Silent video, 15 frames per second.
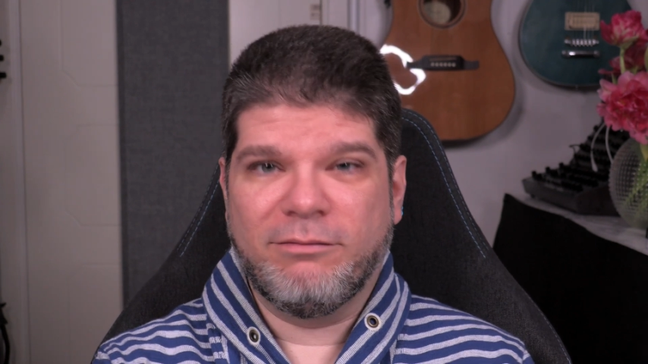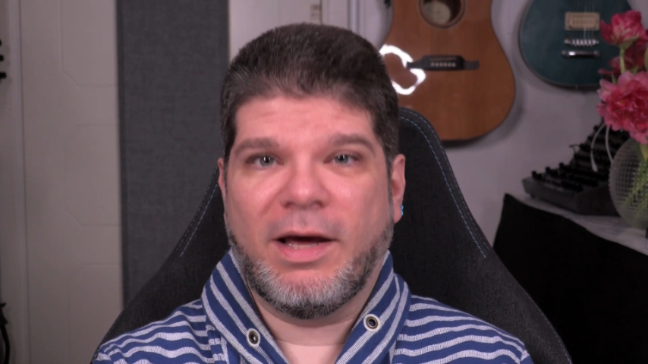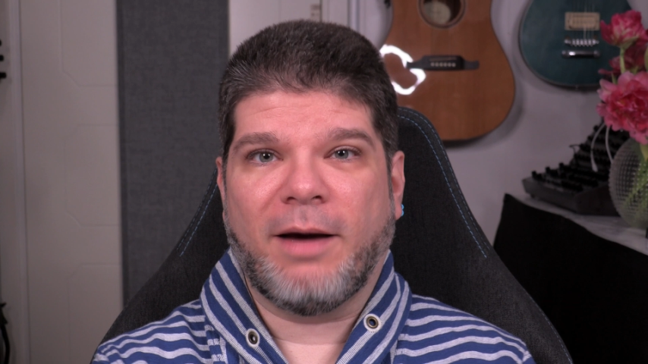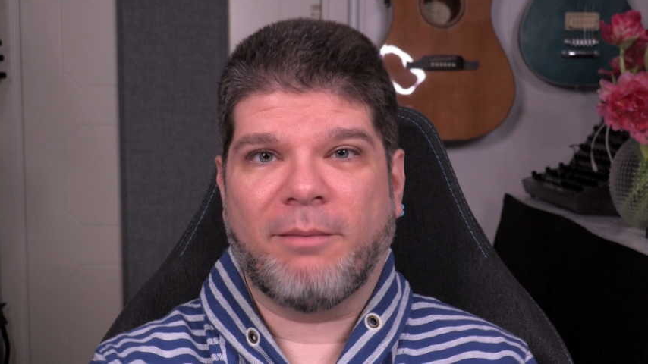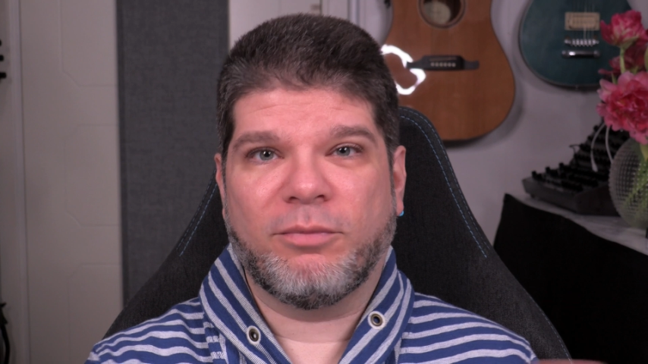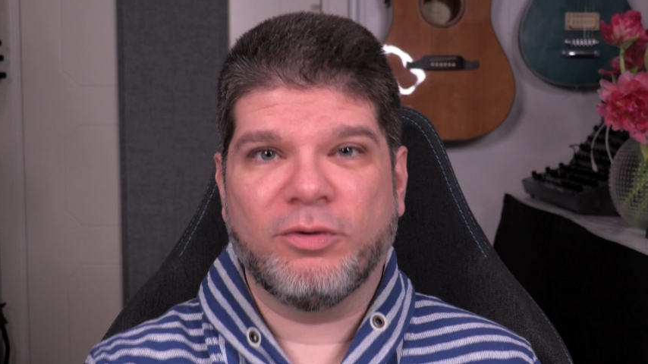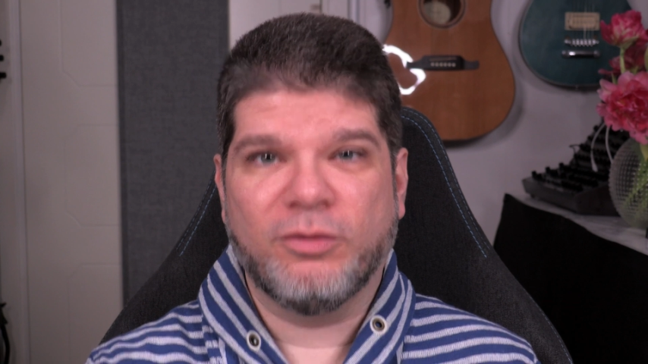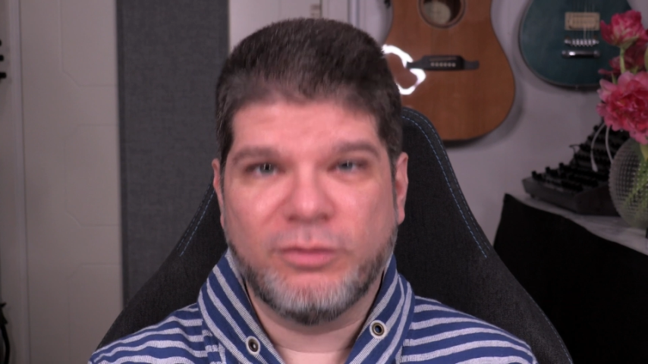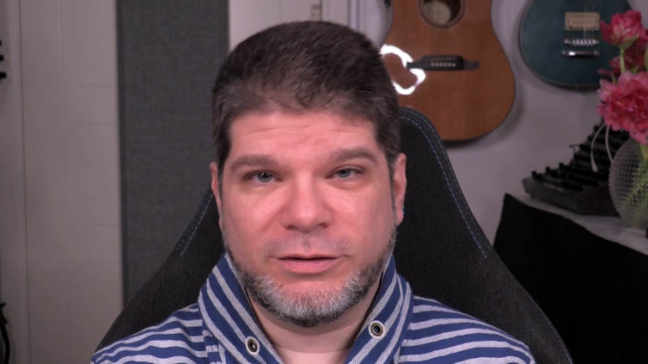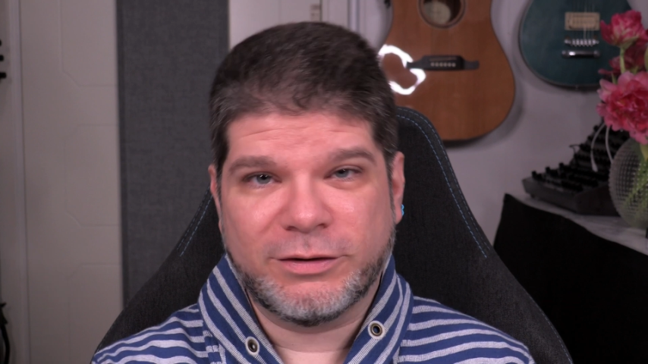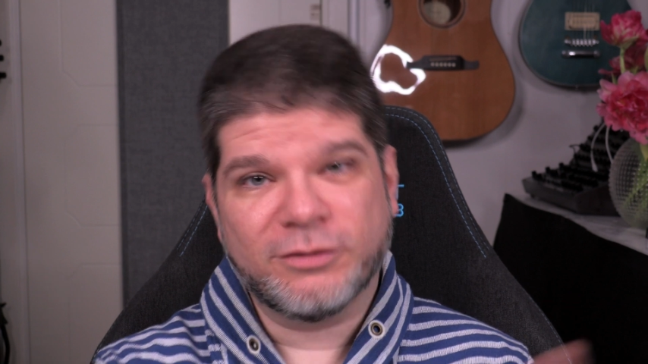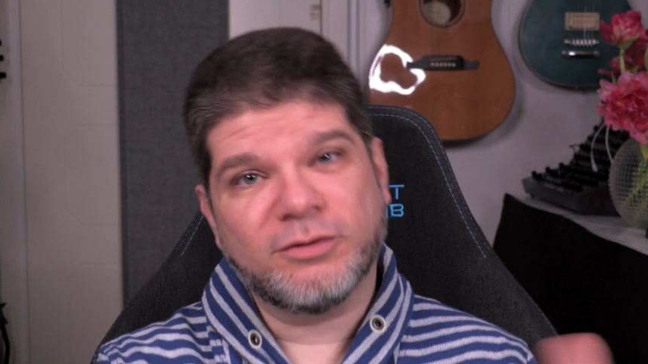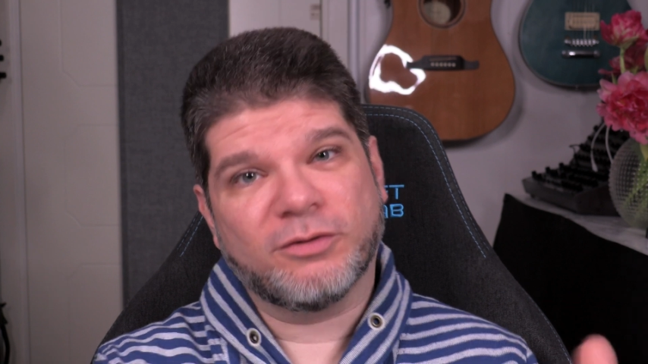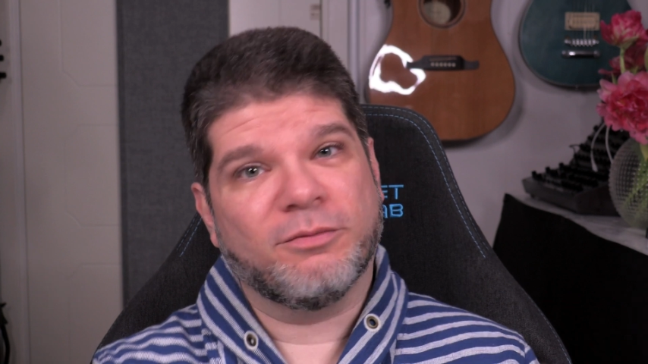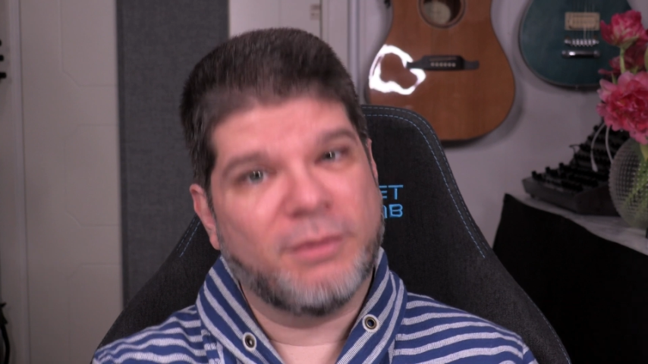yeah
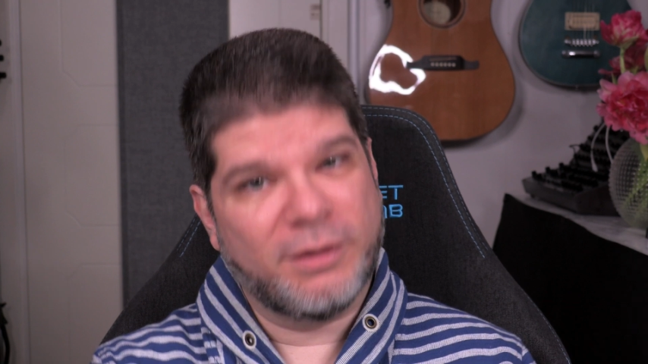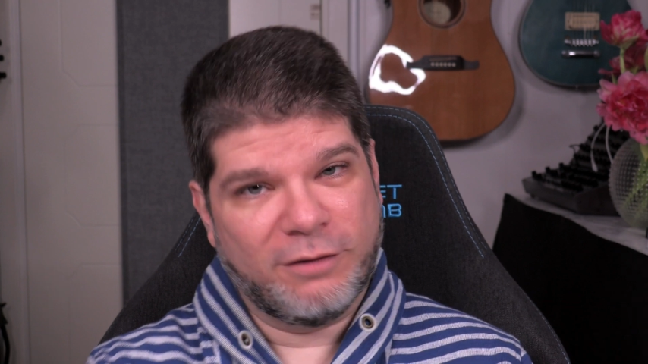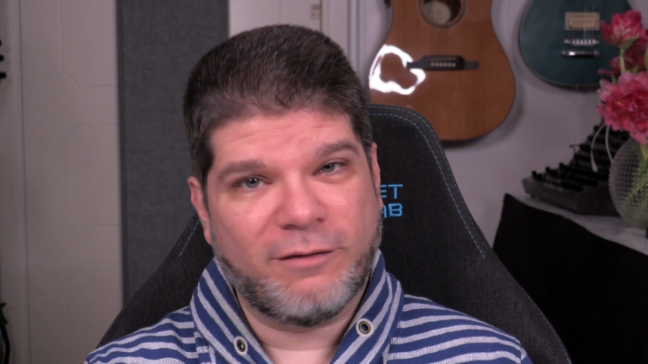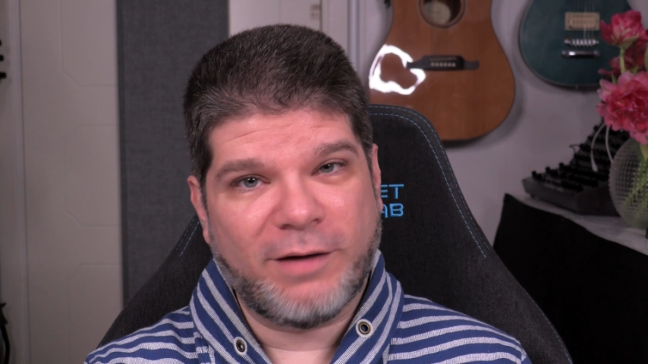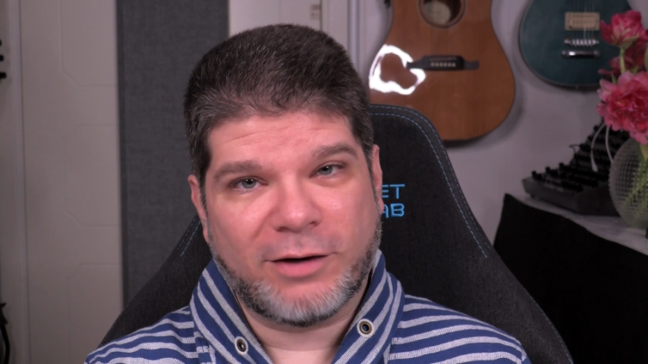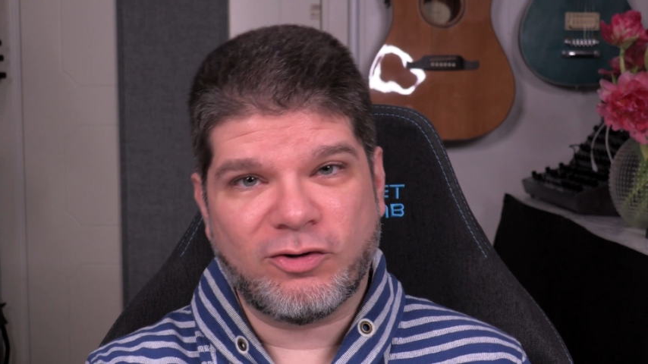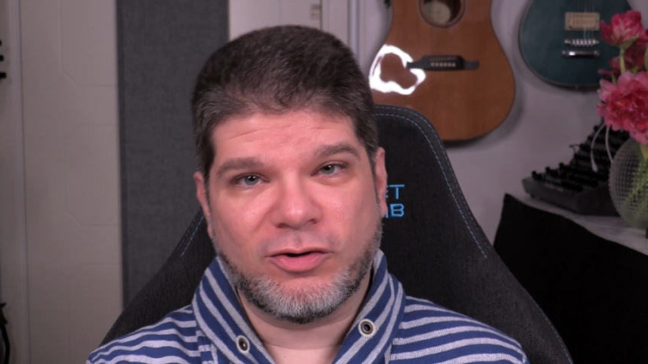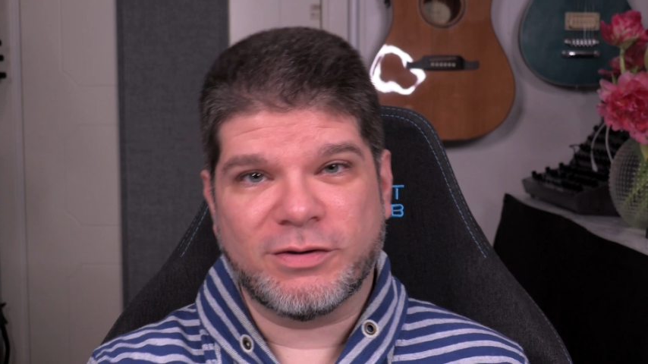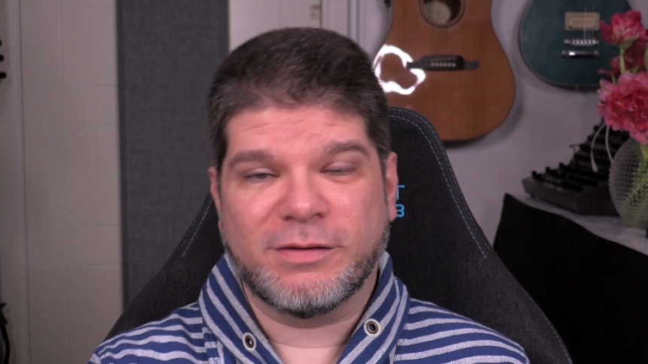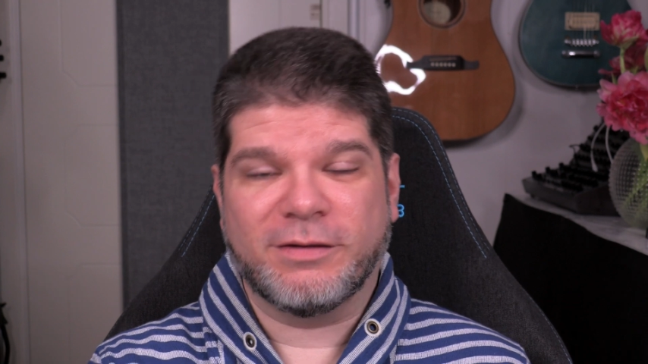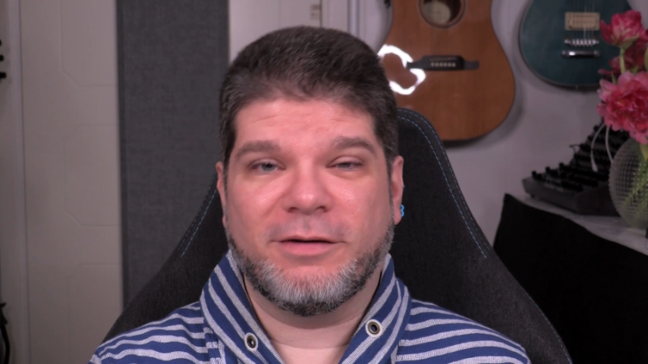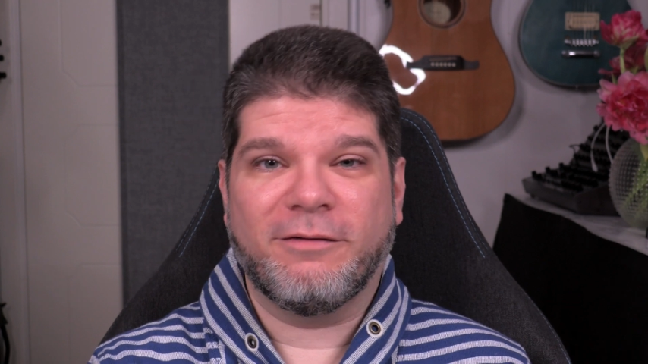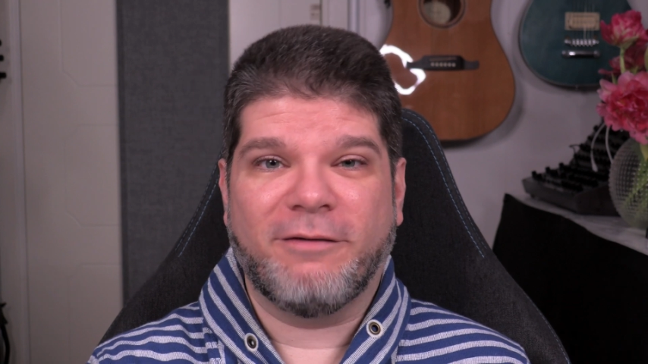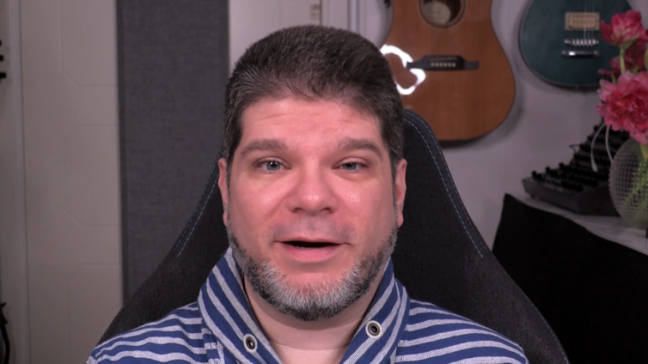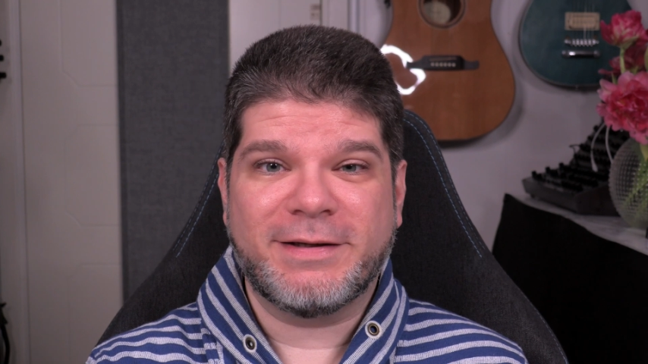producers or manufacturers of
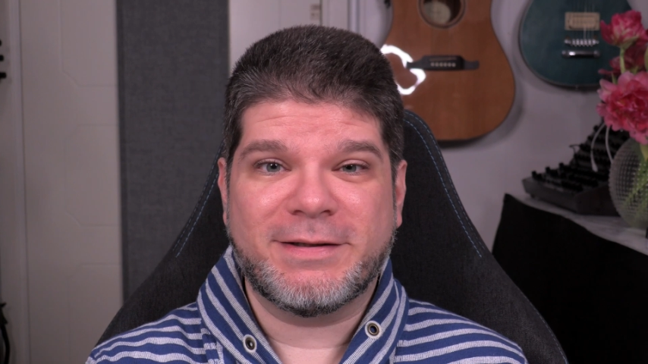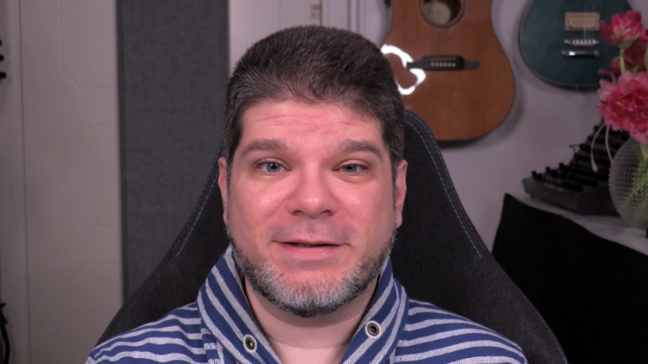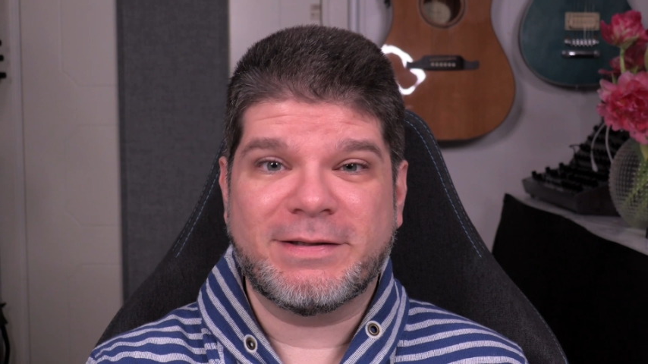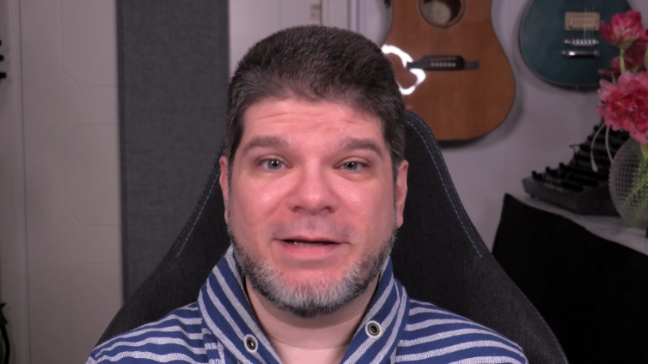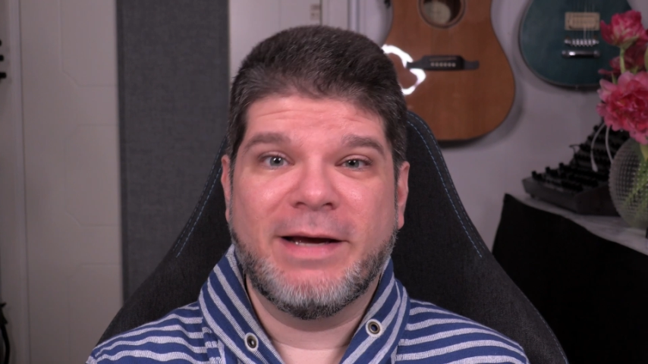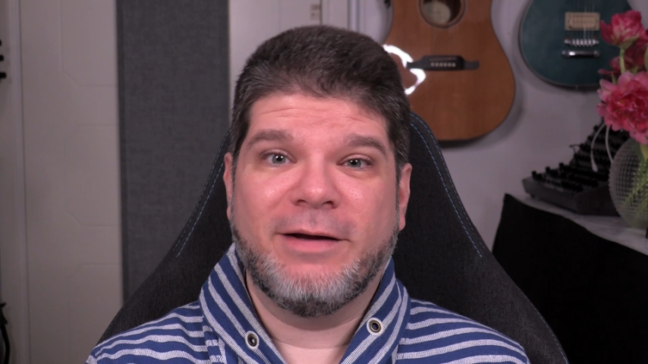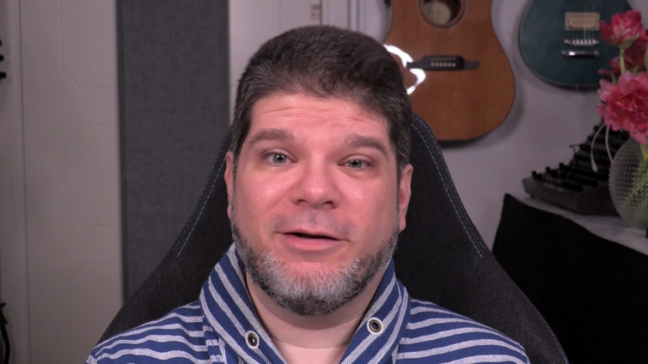the devices,